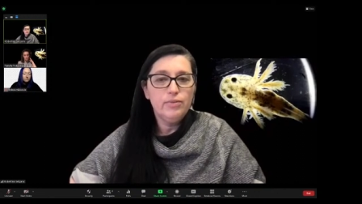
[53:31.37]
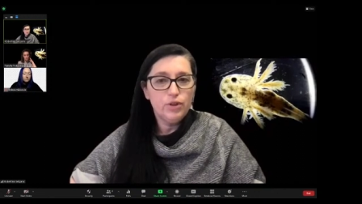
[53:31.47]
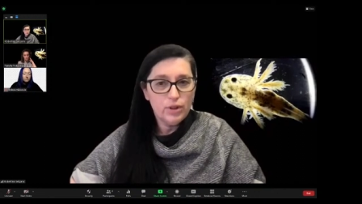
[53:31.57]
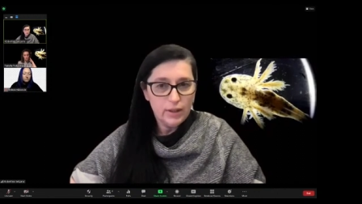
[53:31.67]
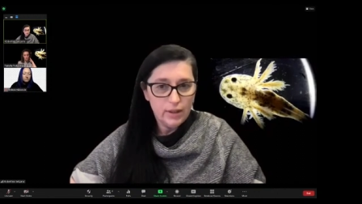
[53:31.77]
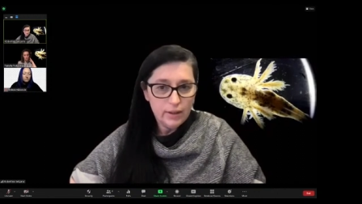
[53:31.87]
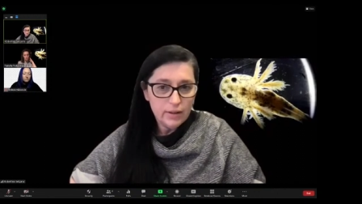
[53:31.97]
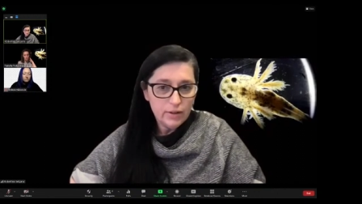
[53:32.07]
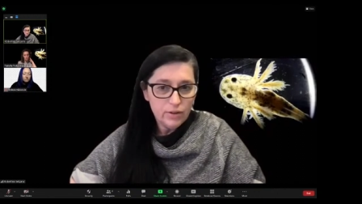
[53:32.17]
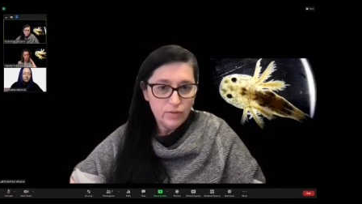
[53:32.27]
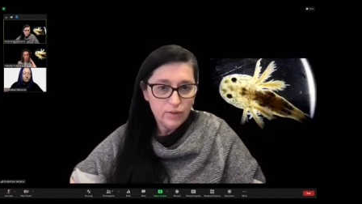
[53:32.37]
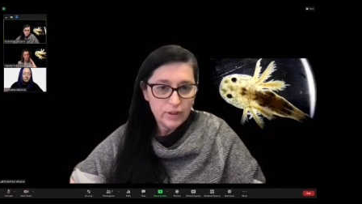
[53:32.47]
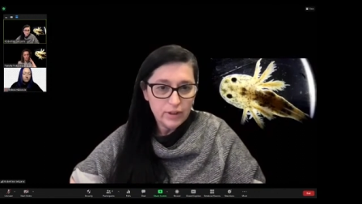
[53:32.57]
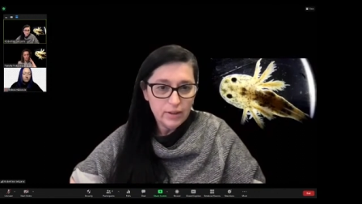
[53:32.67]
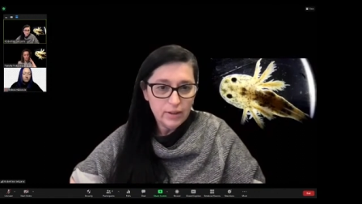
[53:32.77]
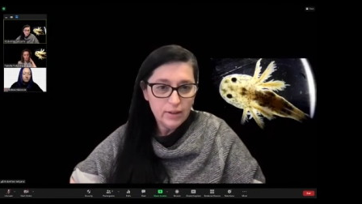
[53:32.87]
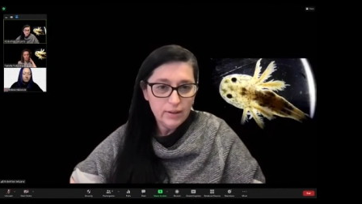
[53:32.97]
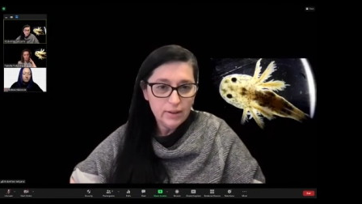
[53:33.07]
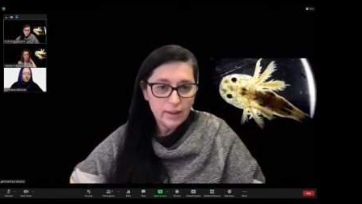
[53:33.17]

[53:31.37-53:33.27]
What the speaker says: which they're younger universities,